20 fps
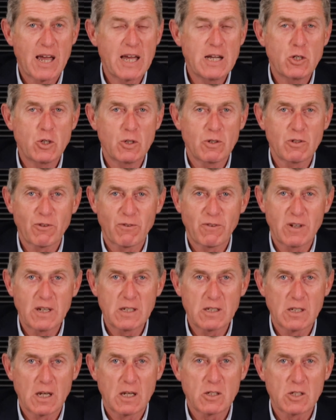agents'
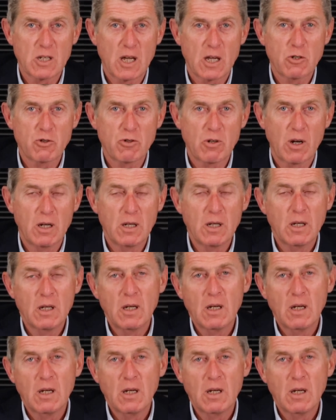fees, etc.